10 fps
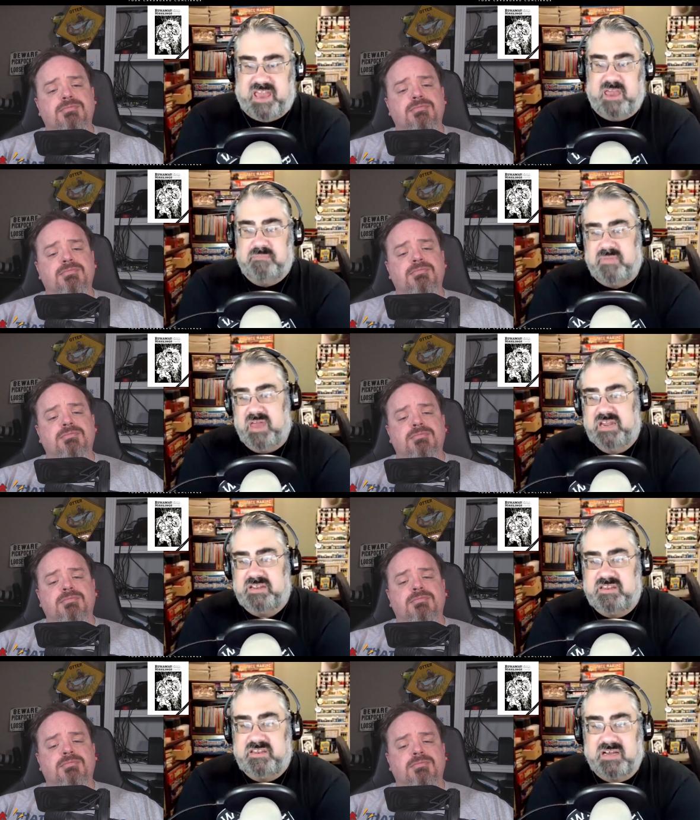Speaker 1: the game, and
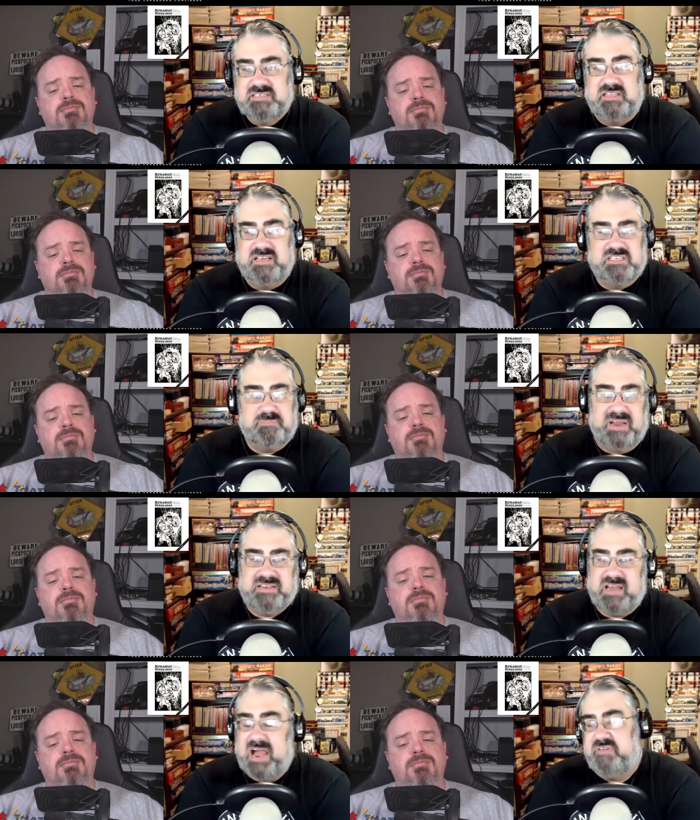it does this by
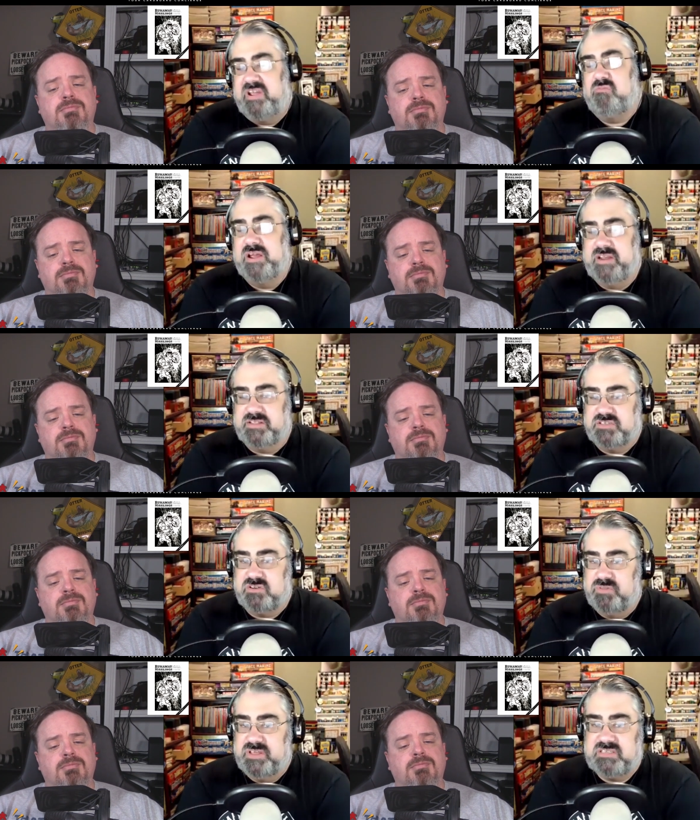diving right in.
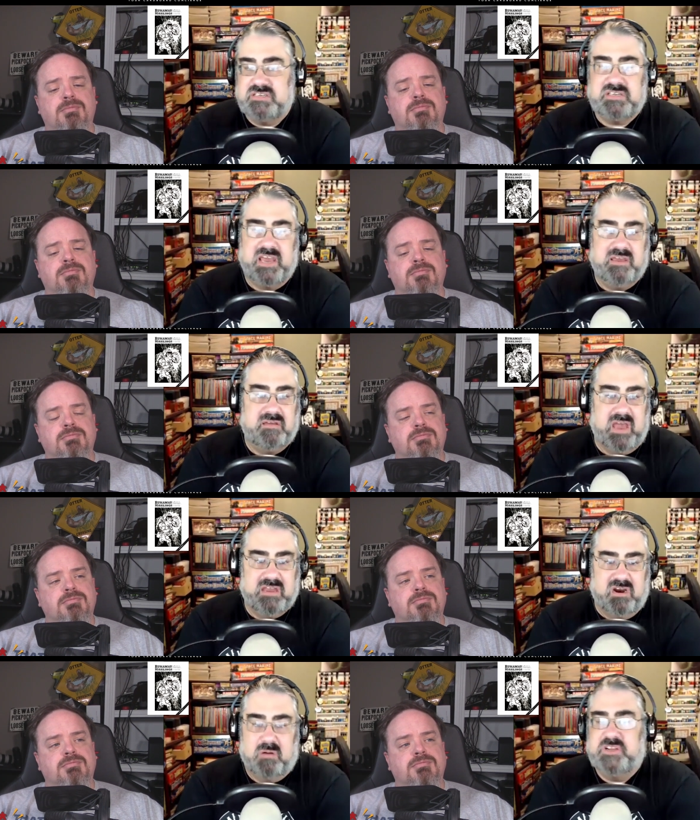So this is a
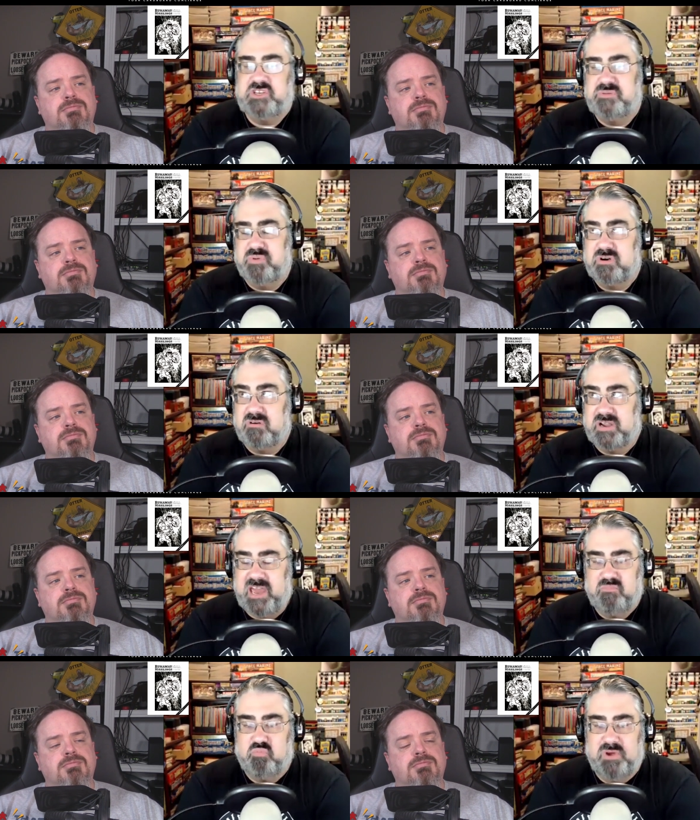an R P G book or a
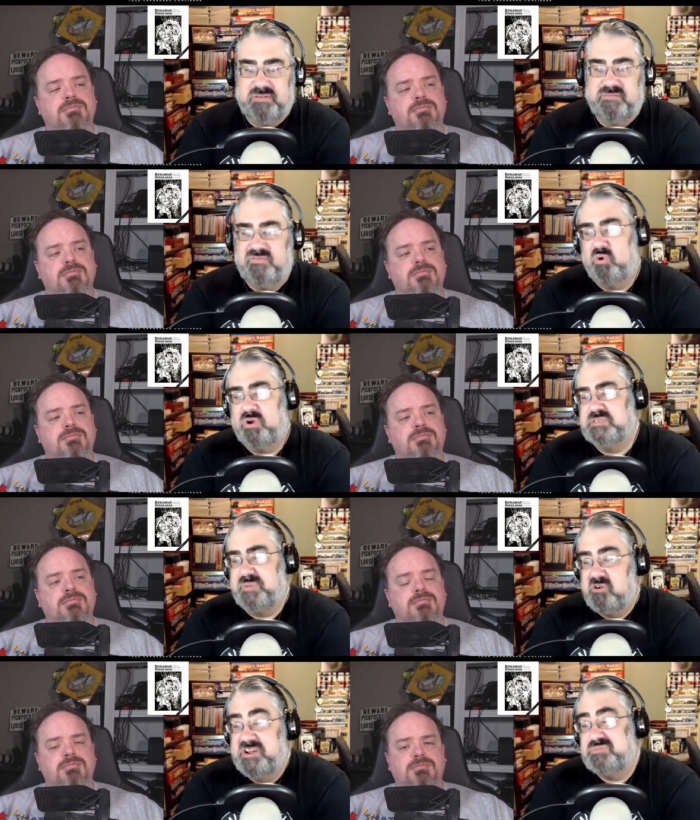game written for
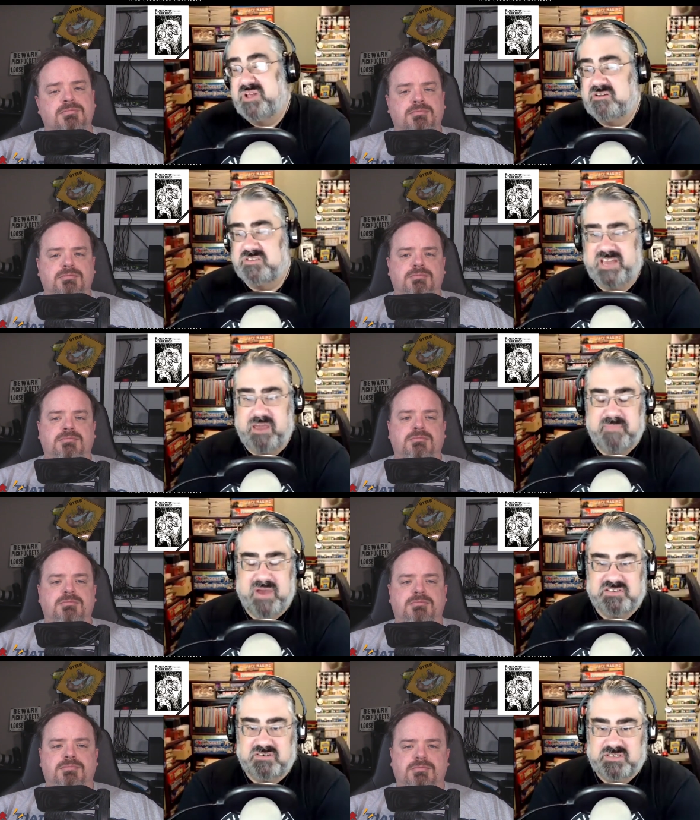experienced players and game
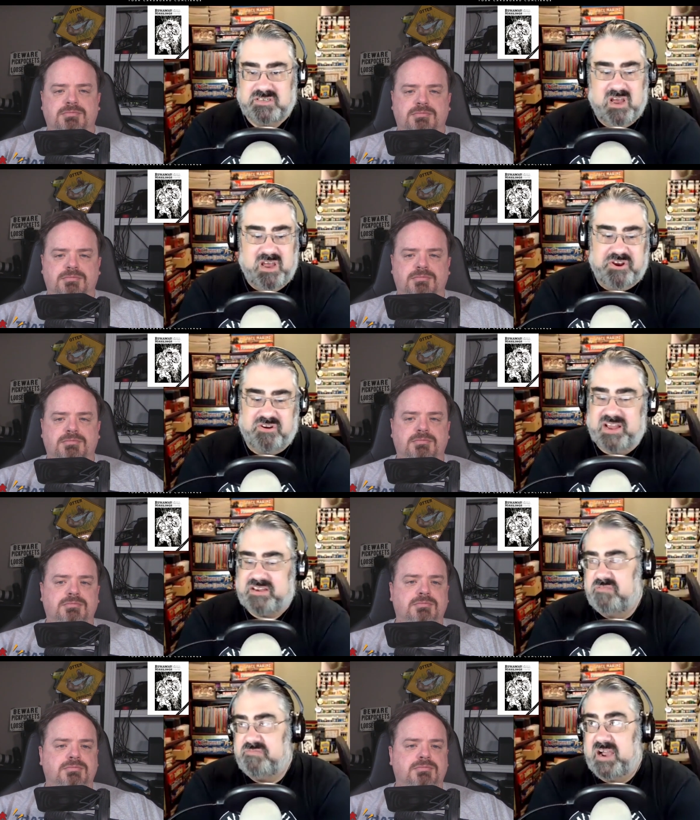masters. You're not
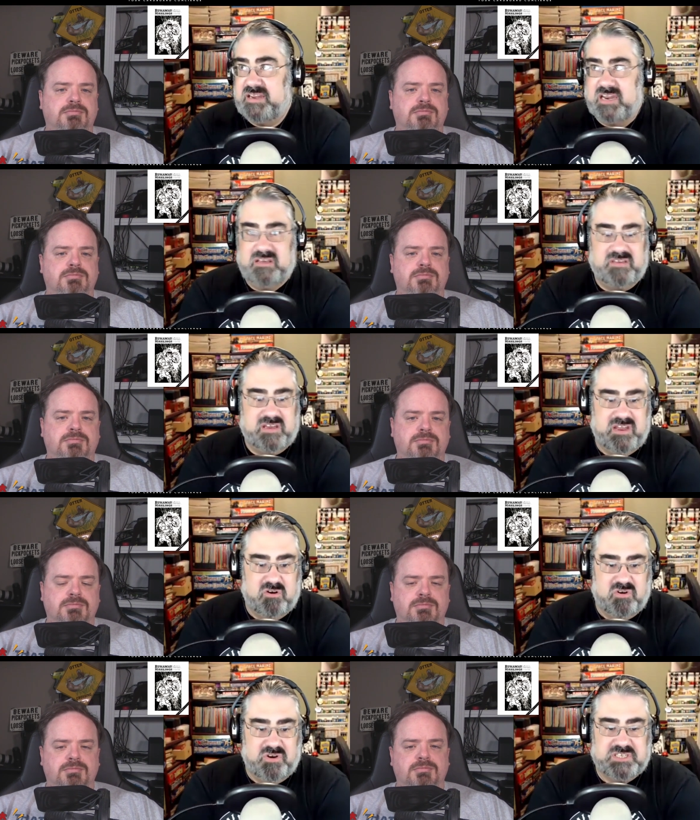going to find anything
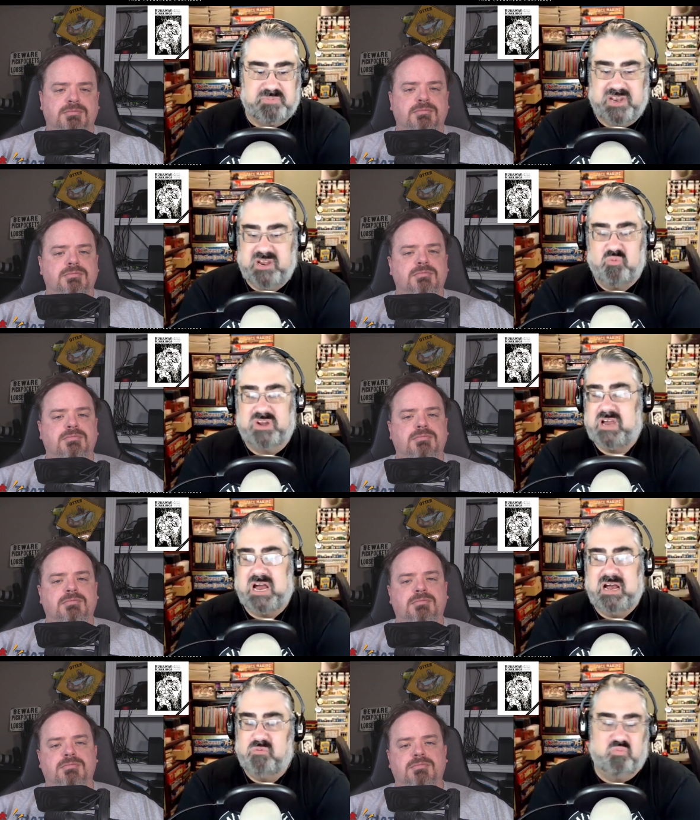here explaining what
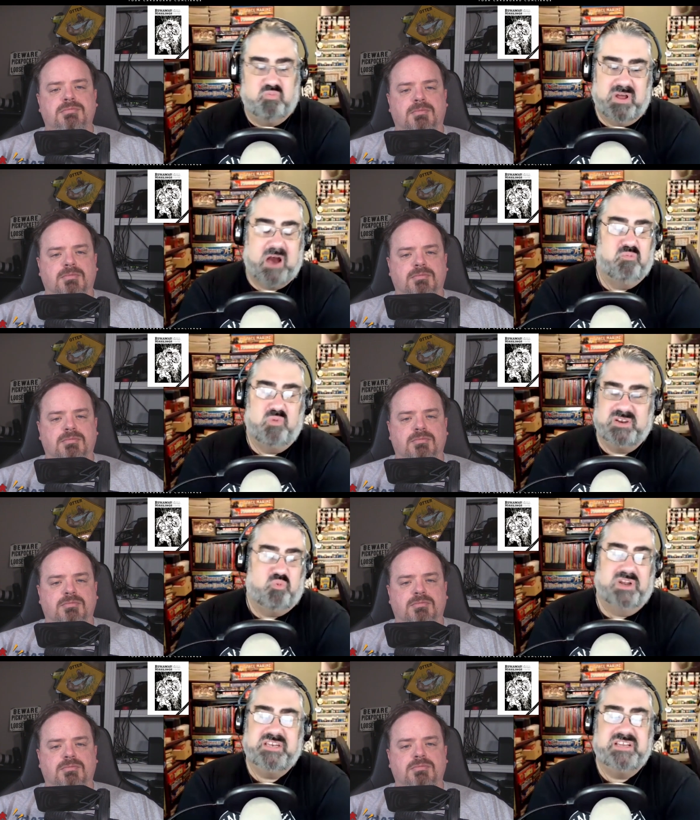uh, how, what
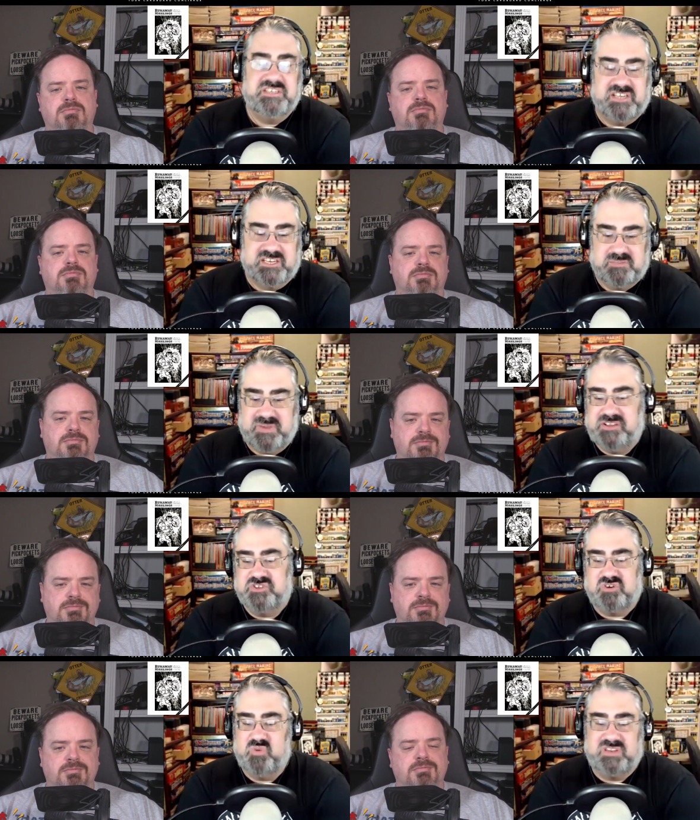one d six
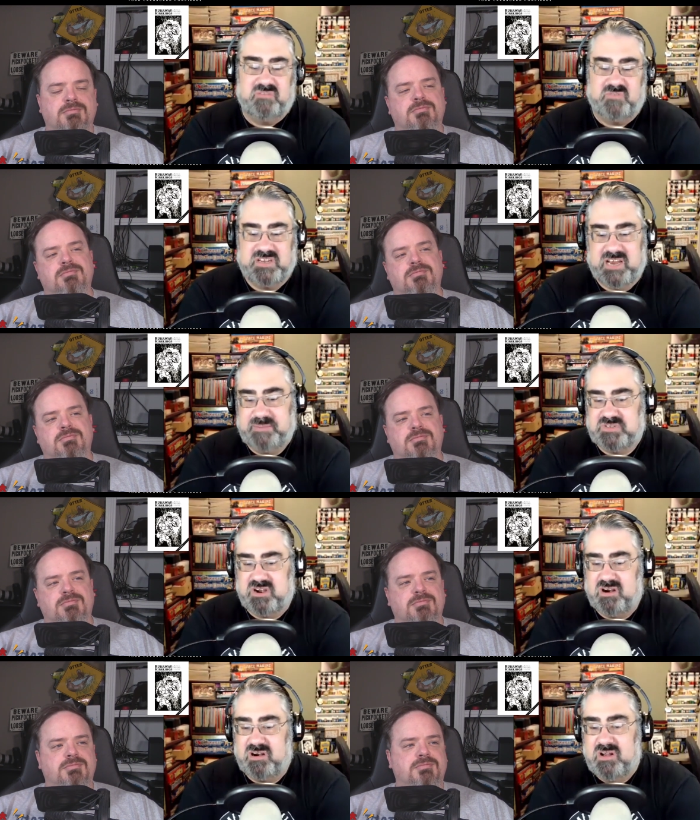means or what different types
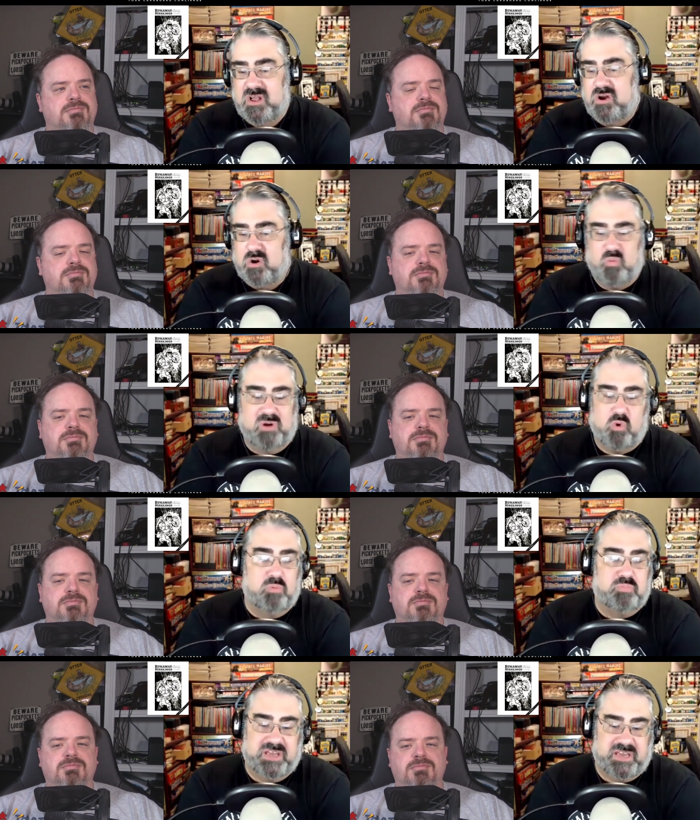are or what
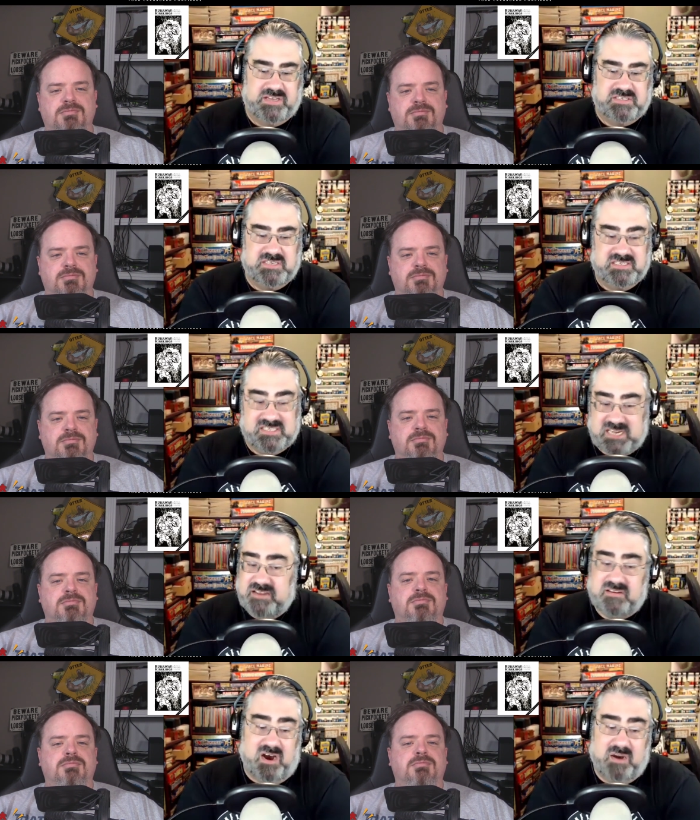role-playing is.
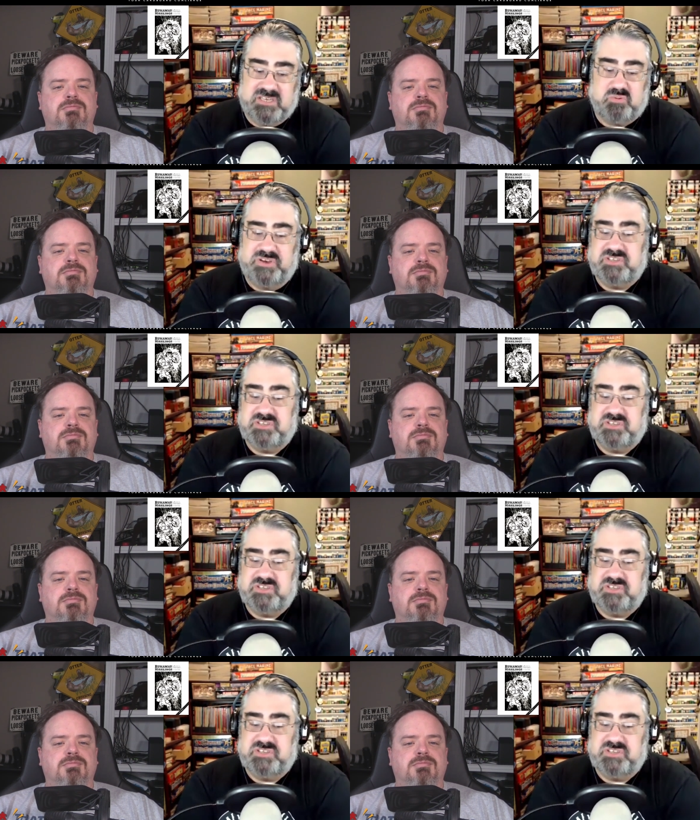Instead, Thomas